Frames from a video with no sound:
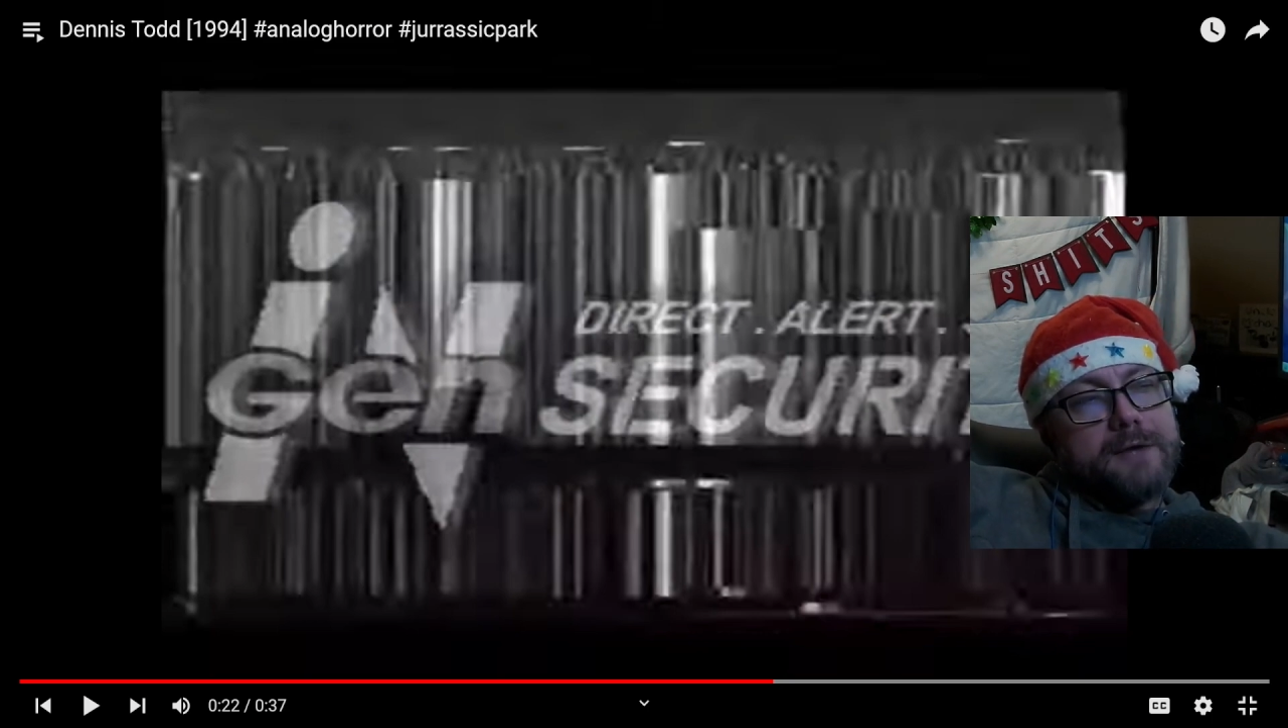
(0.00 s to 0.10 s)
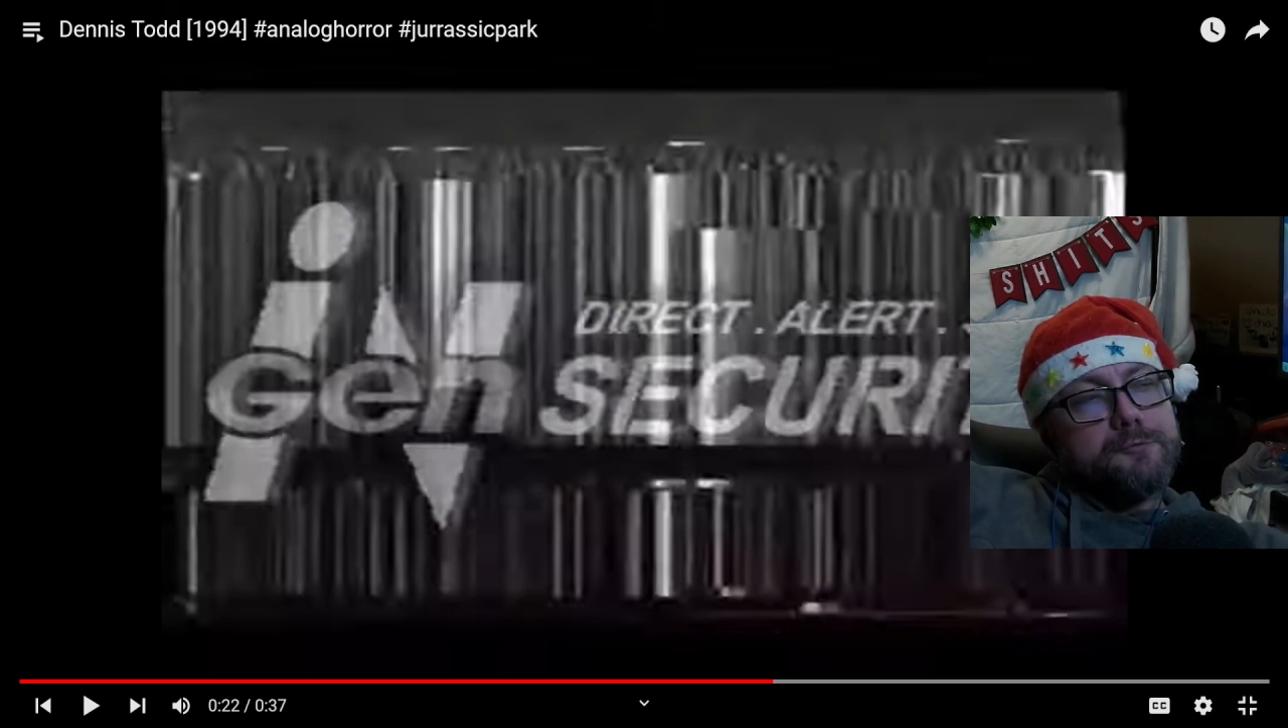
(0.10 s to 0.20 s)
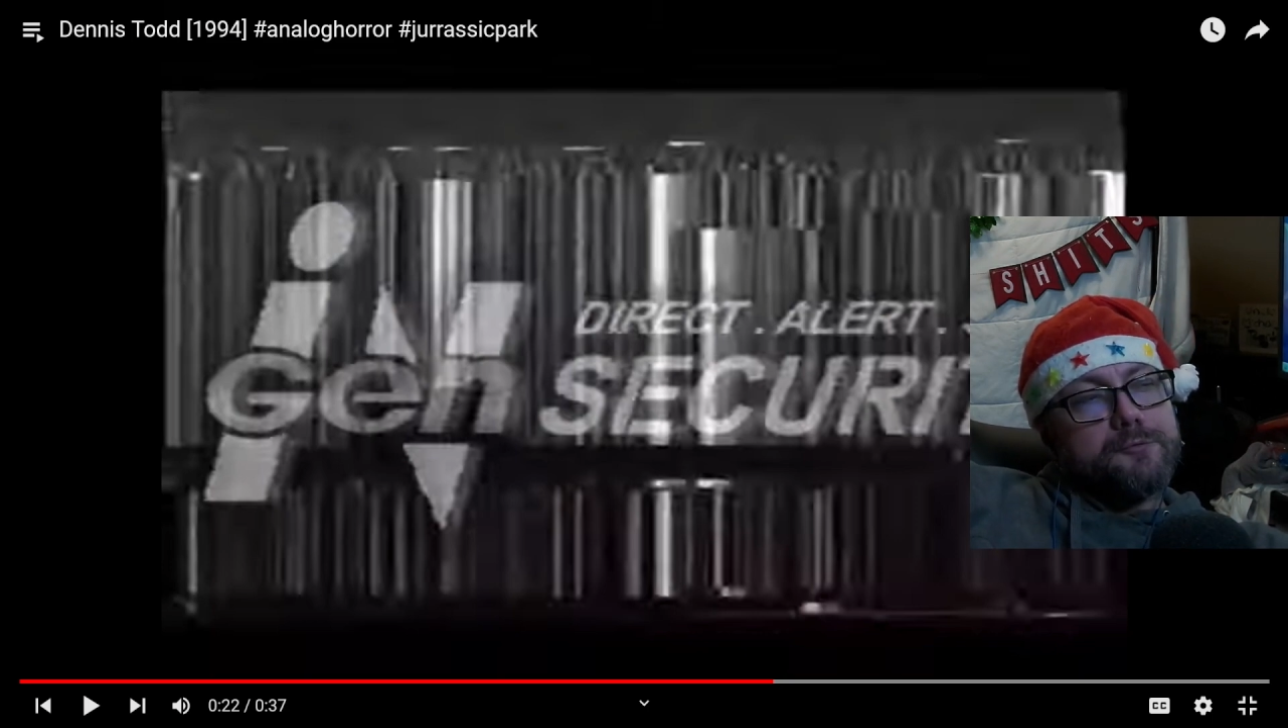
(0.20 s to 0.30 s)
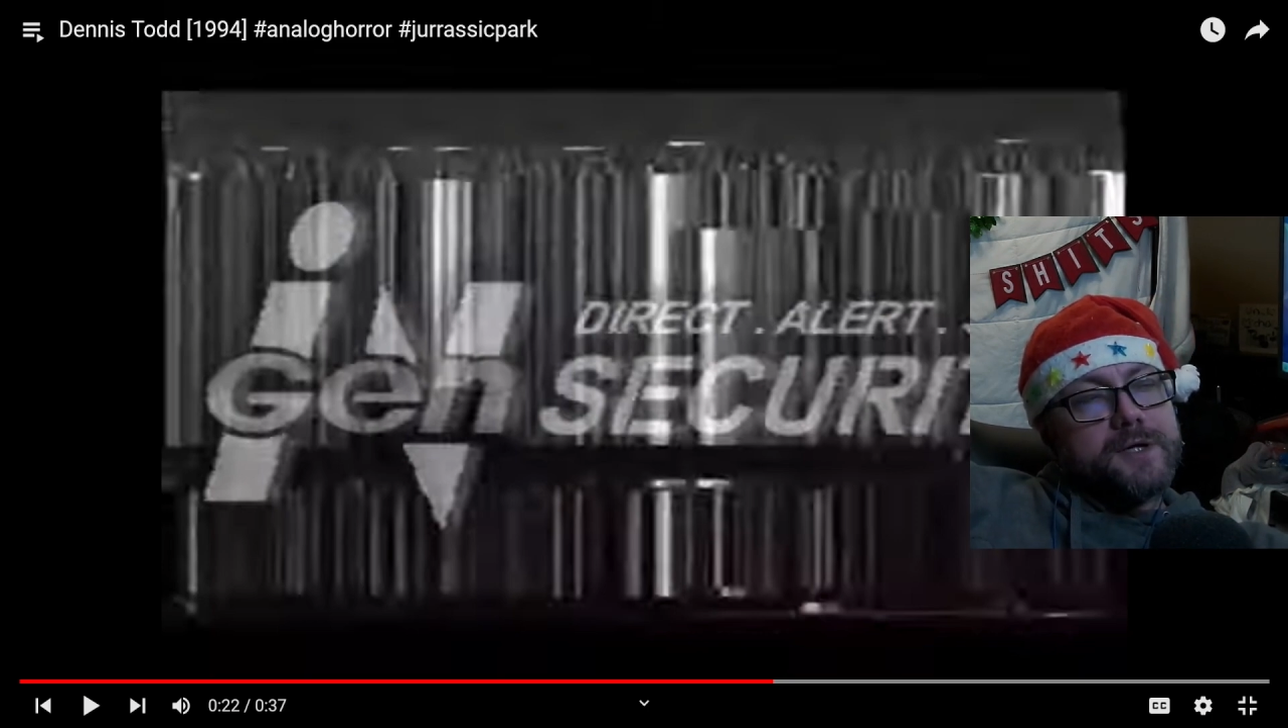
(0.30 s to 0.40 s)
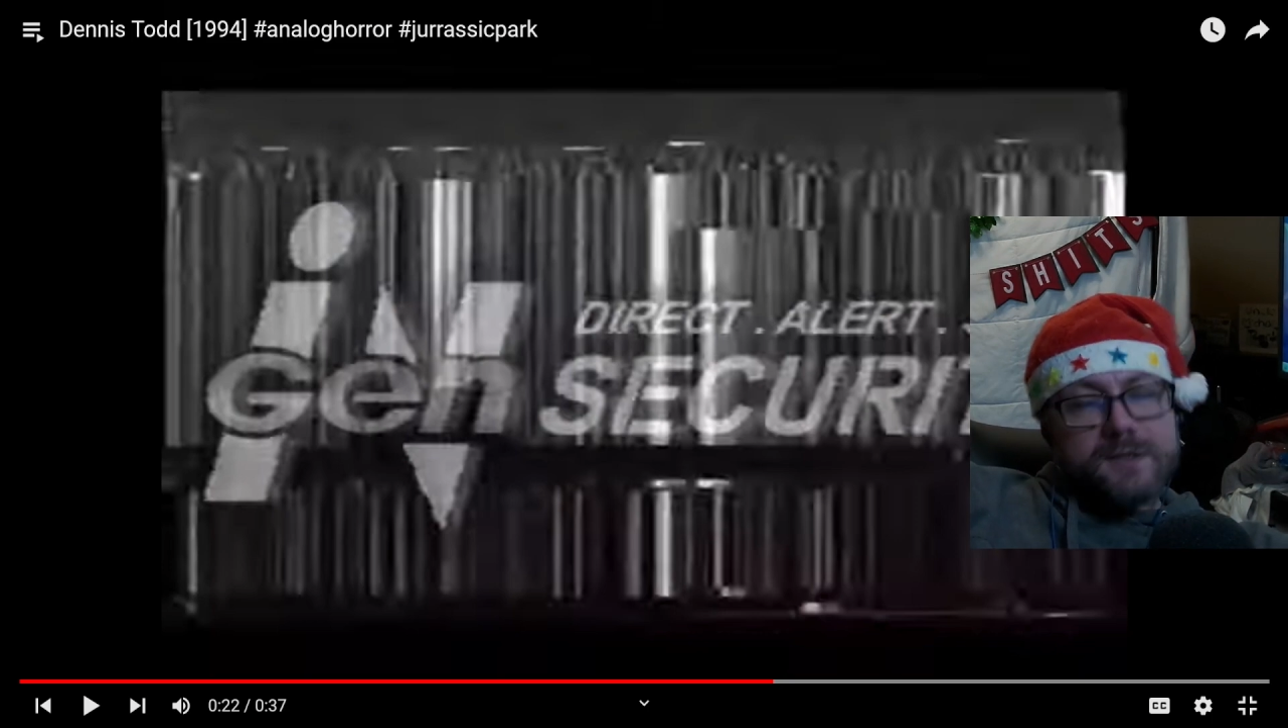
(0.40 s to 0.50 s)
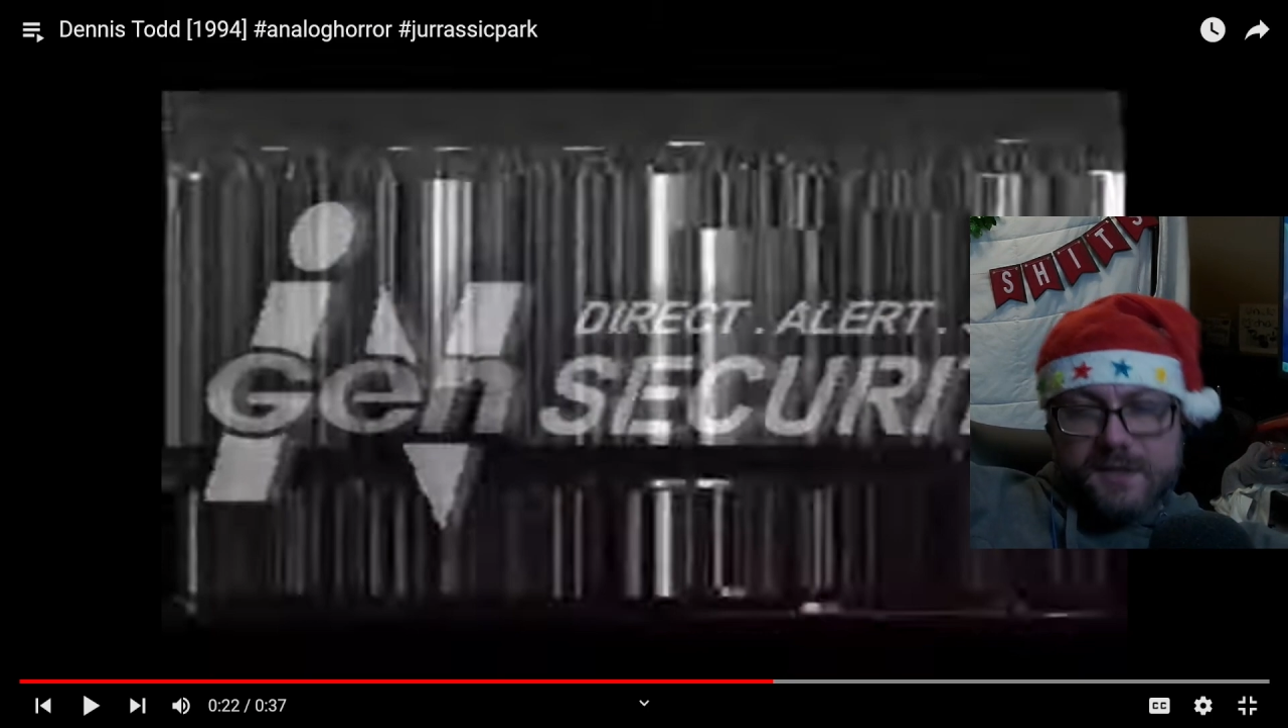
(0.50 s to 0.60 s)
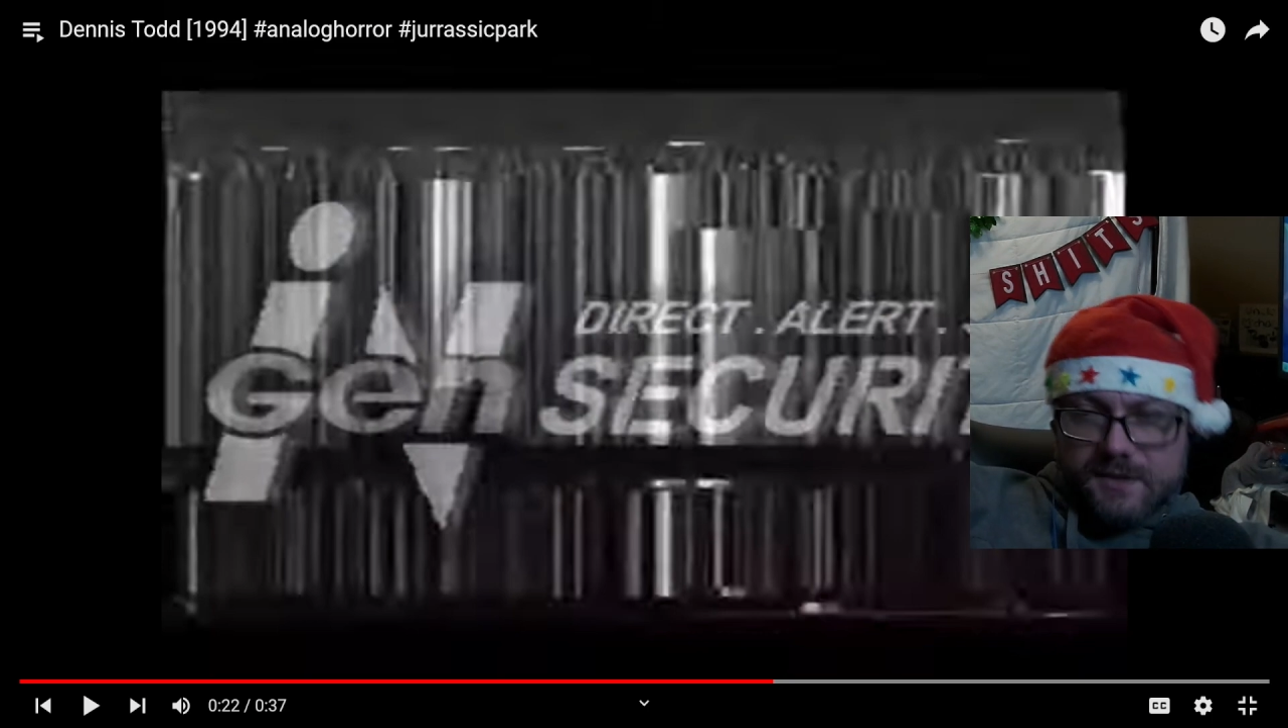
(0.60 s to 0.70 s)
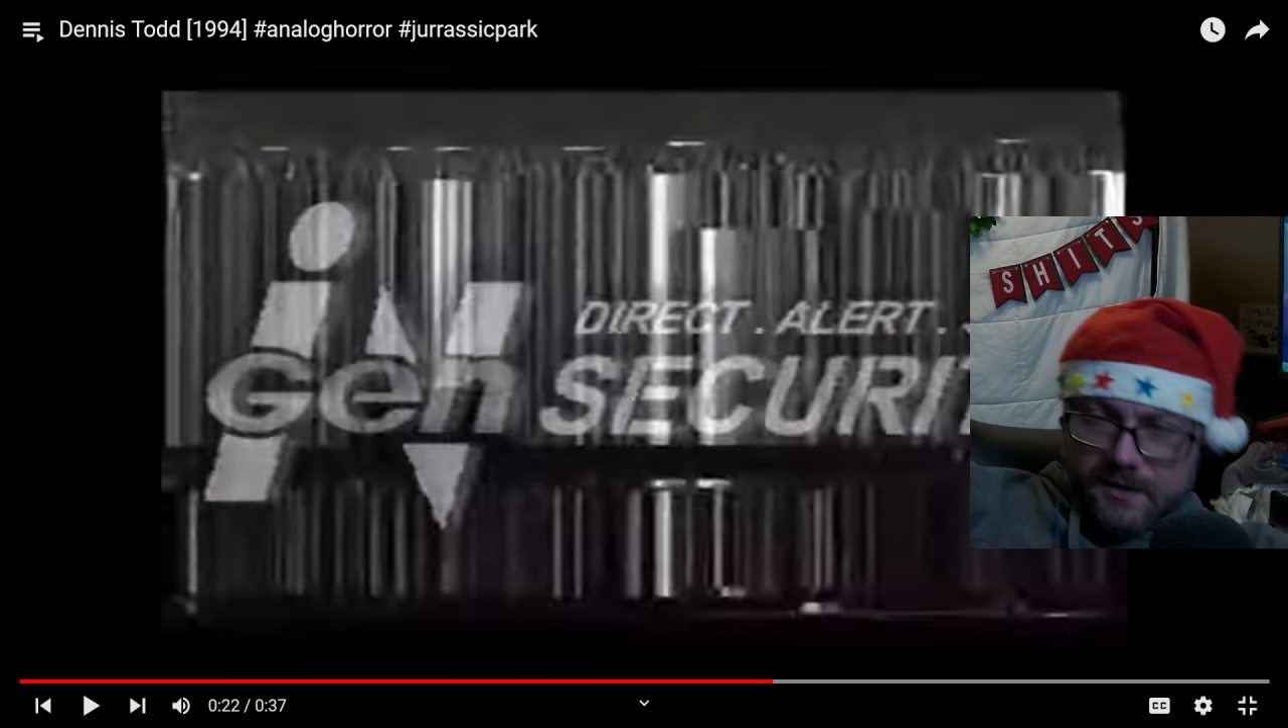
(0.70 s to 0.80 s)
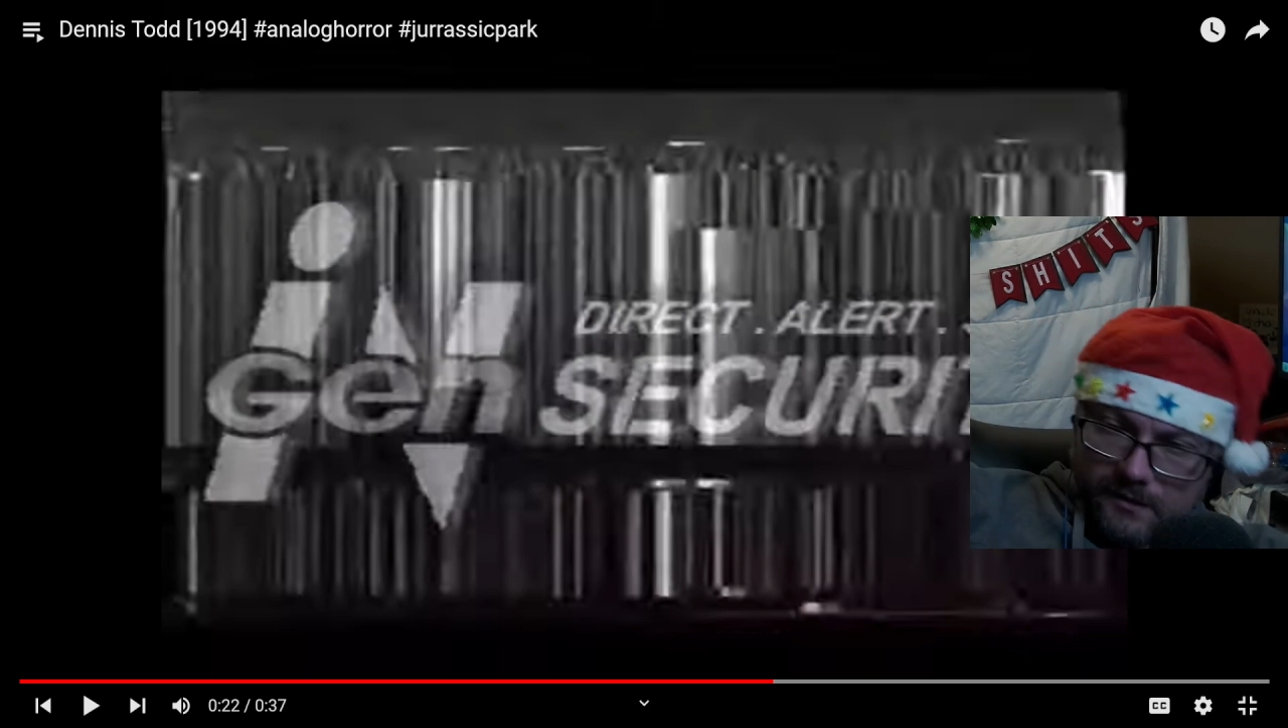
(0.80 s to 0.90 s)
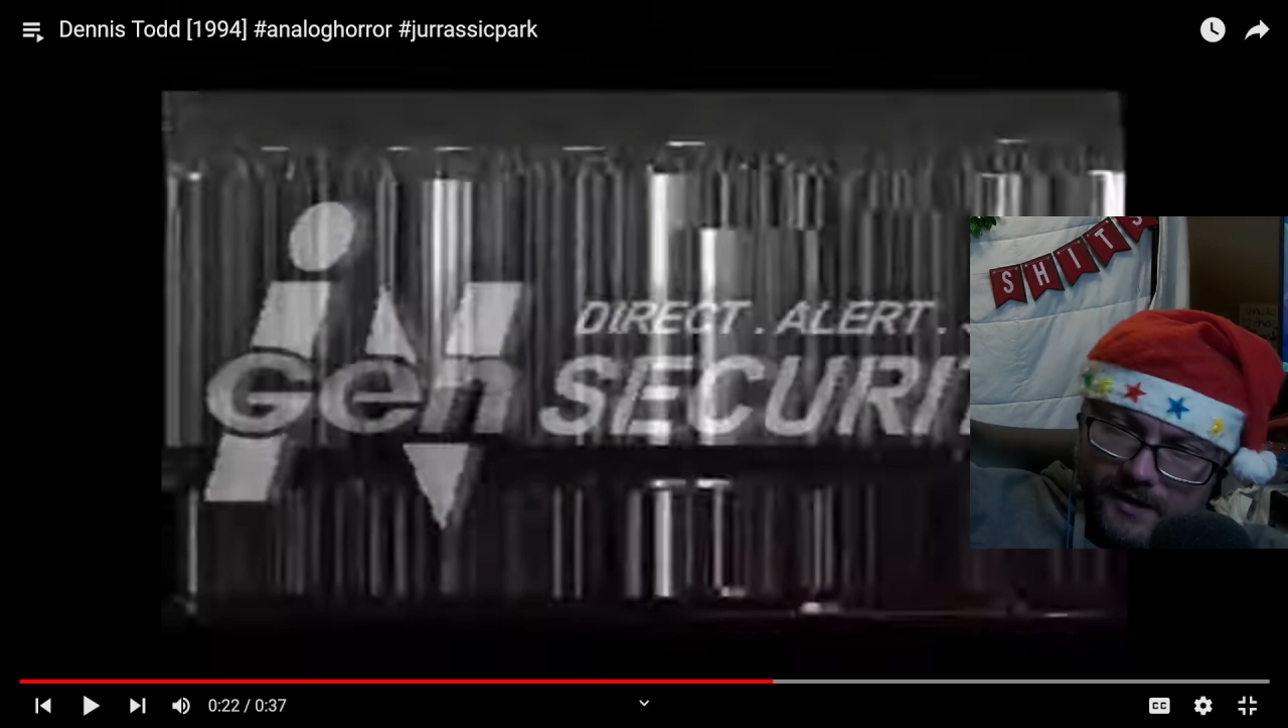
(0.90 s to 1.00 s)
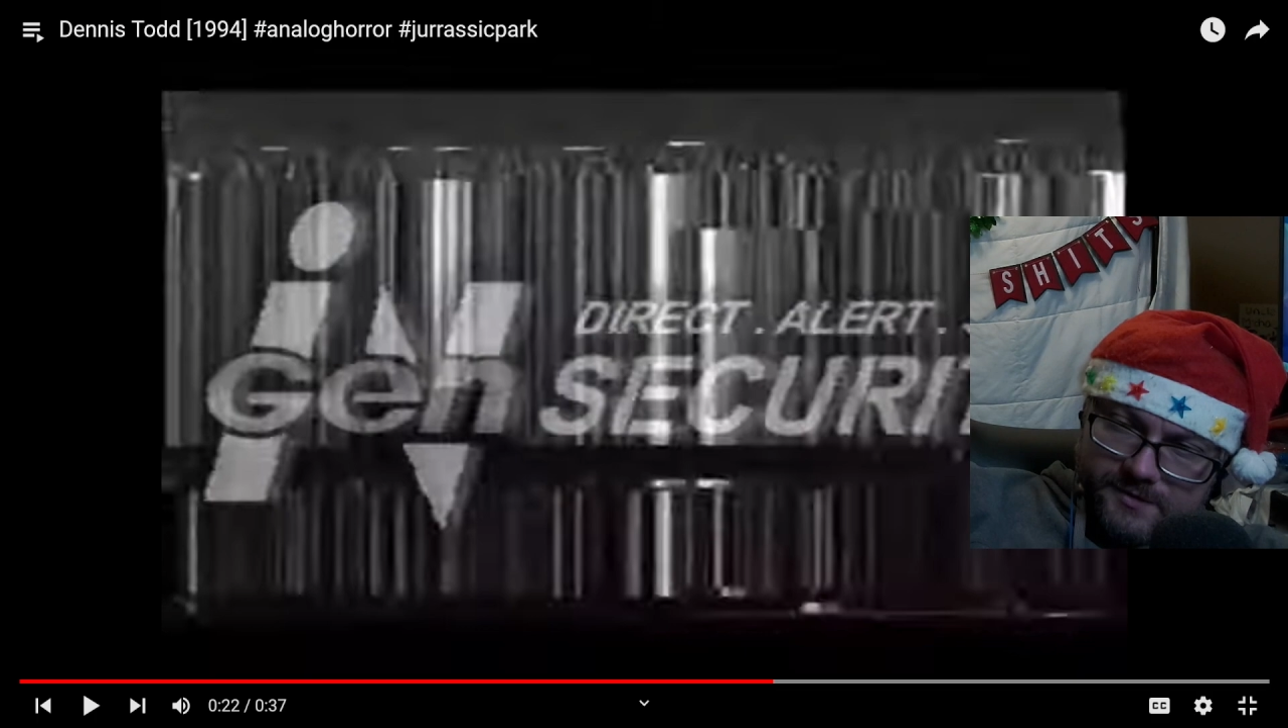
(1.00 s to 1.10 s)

I really didn't like